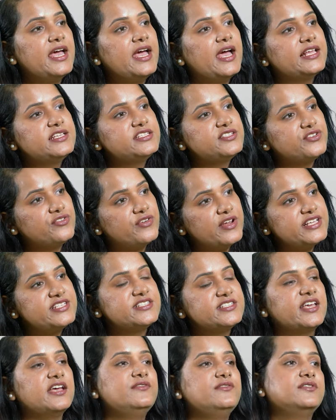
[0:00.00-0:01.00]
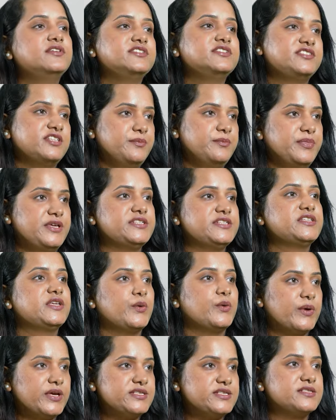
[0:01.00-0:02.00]
and stress can worsen
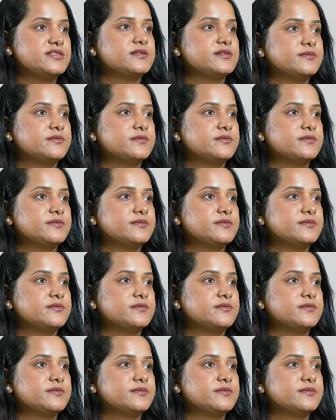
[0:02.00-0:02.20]
PCOS.